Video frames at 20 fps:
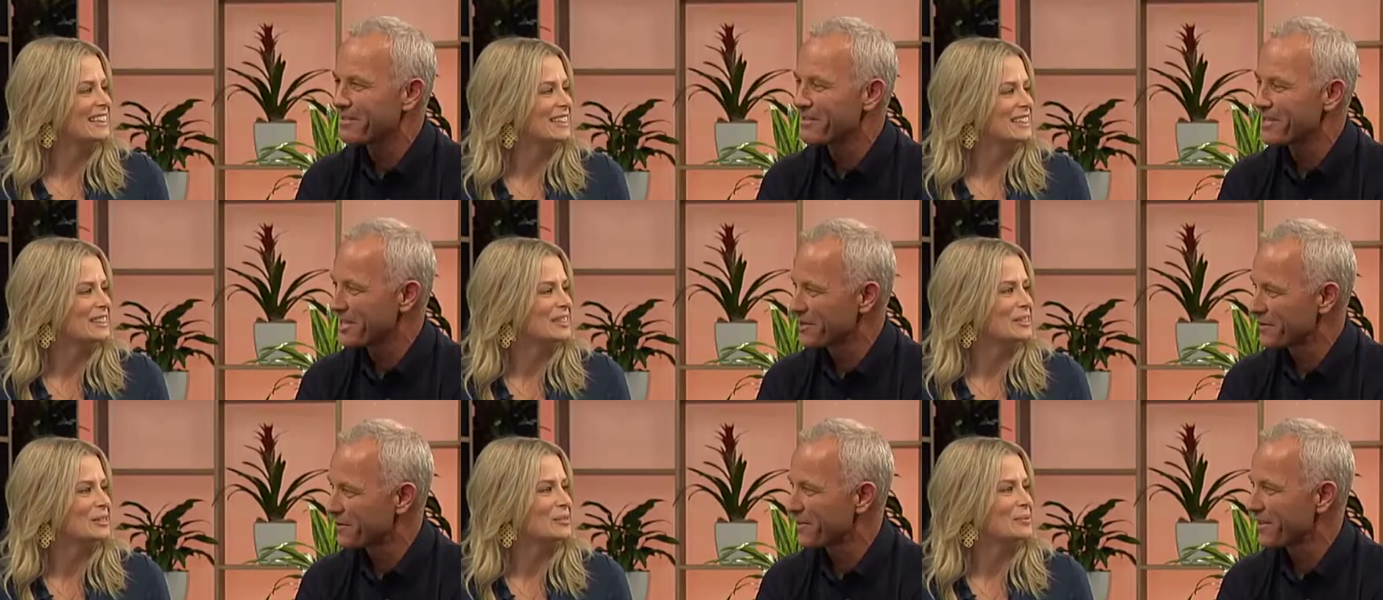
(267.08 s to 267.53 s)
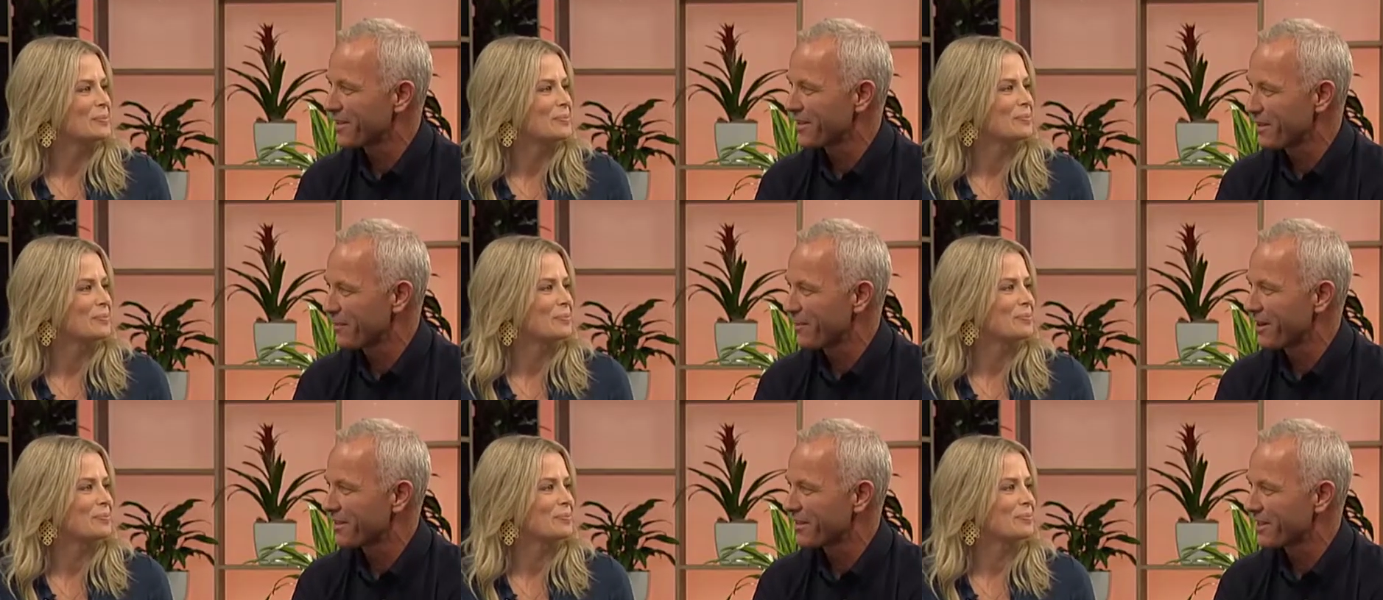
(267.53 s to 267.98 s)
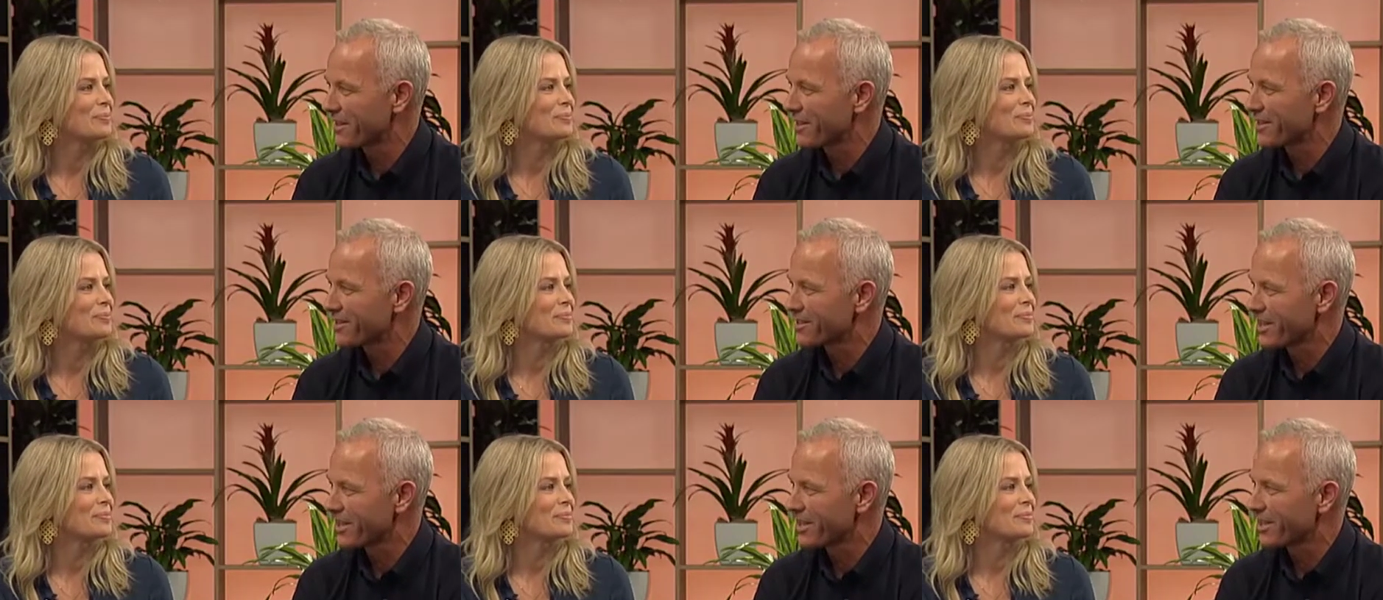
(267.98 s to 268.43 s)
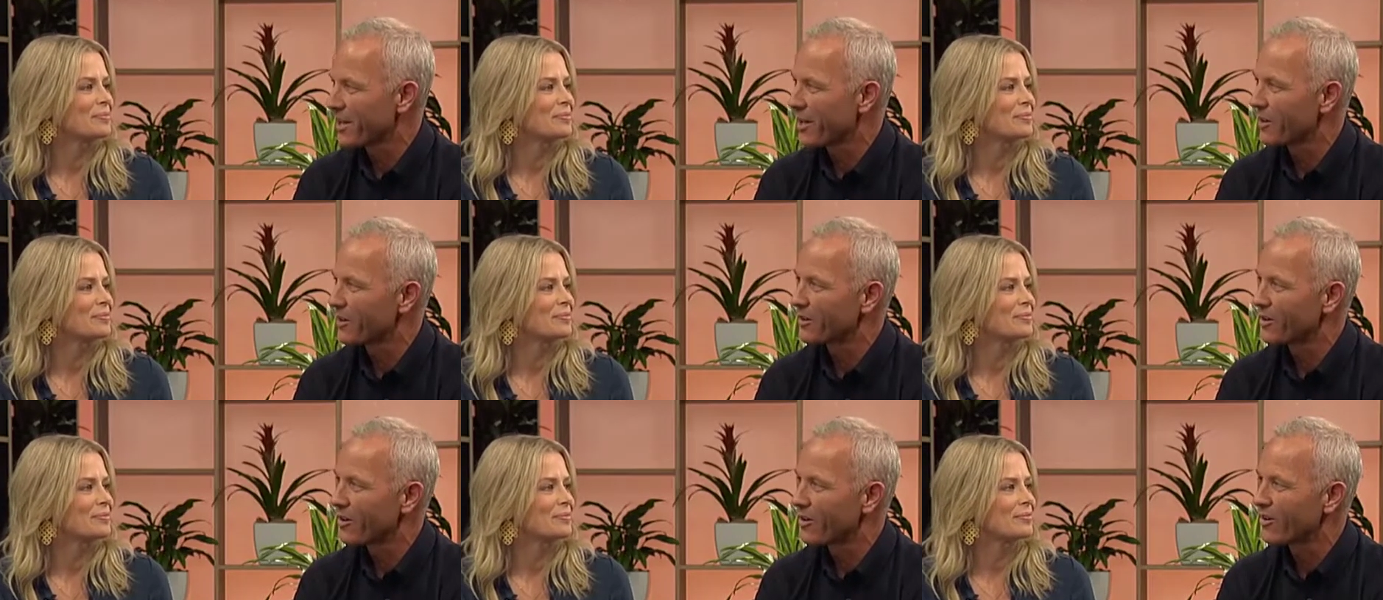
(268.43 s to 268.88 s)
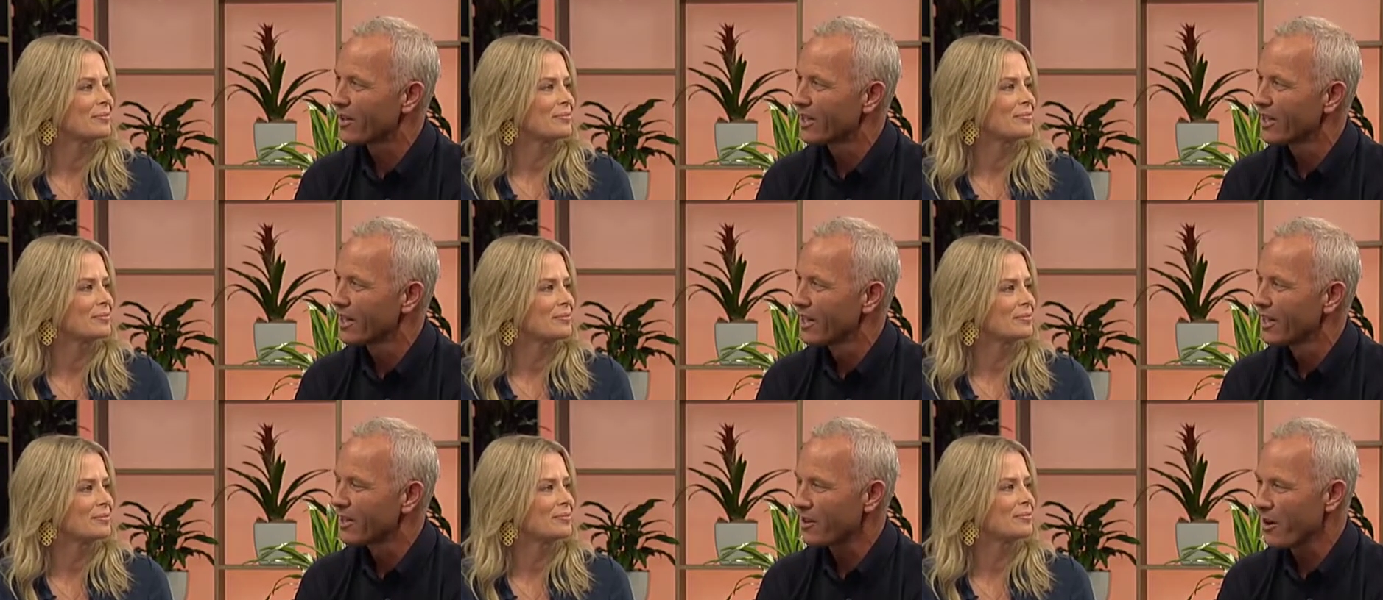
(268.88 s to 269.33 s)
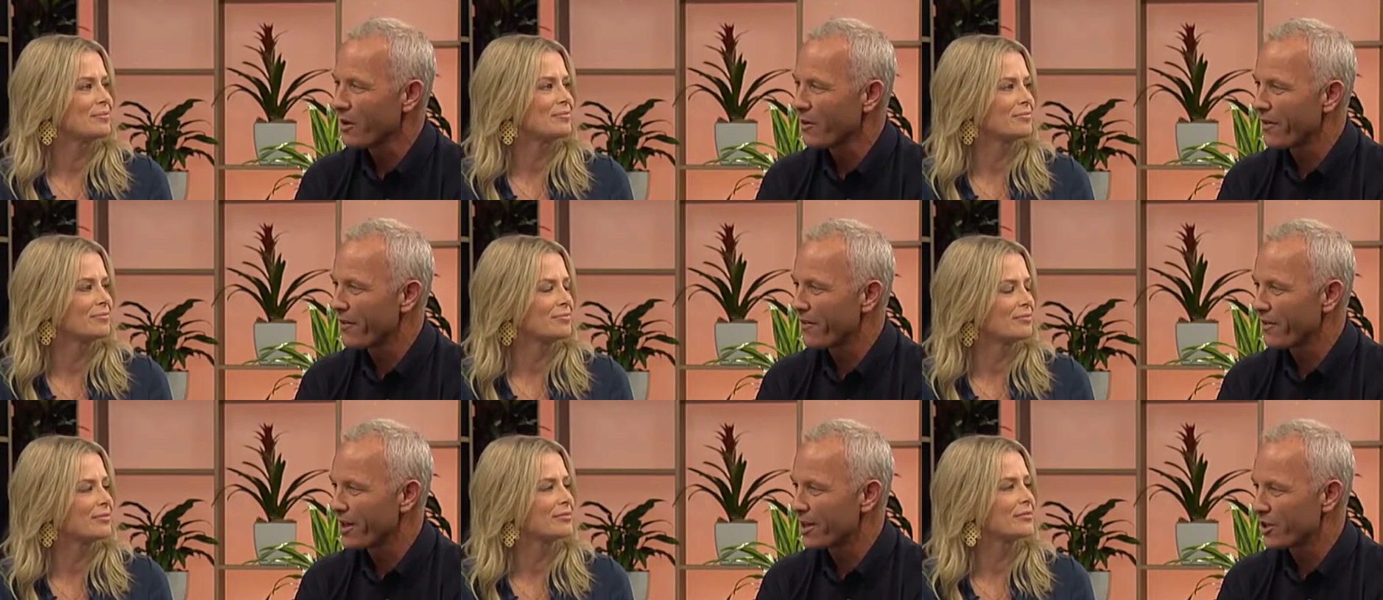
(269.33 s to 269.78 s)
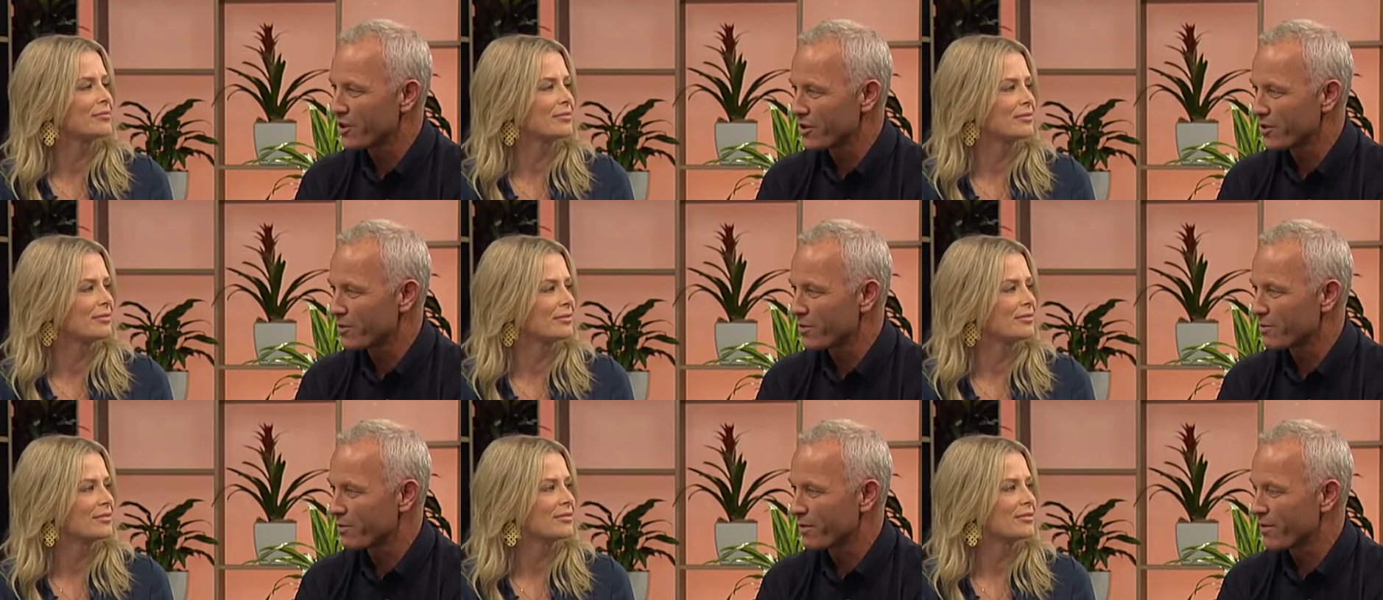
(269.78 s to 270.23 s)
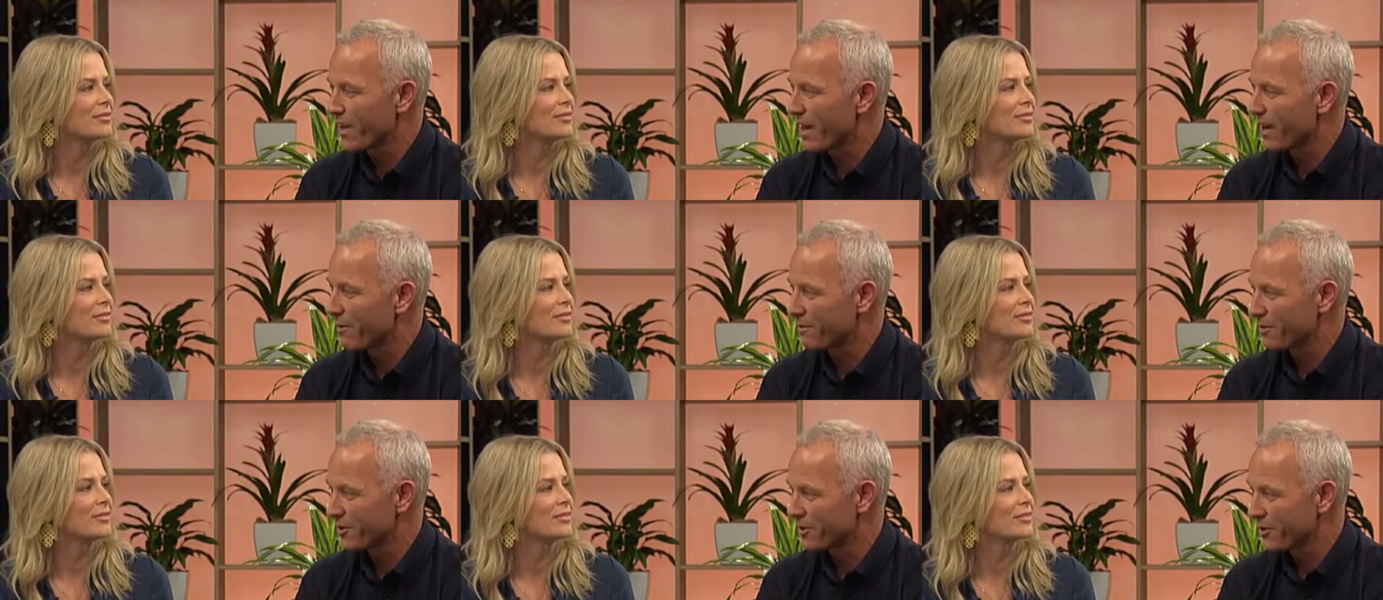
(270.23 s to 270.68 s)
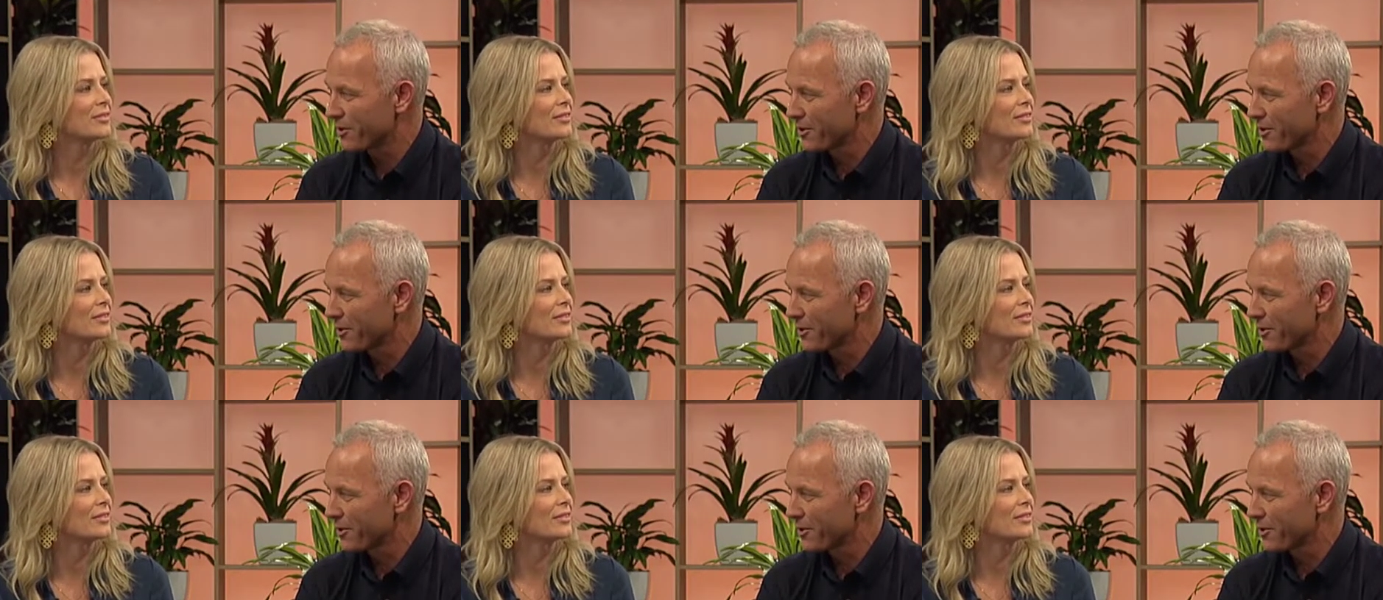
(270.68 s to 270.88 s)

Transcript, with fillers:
Speaker 1: the test for them, I think, as they go along. Mm. No issues with that with the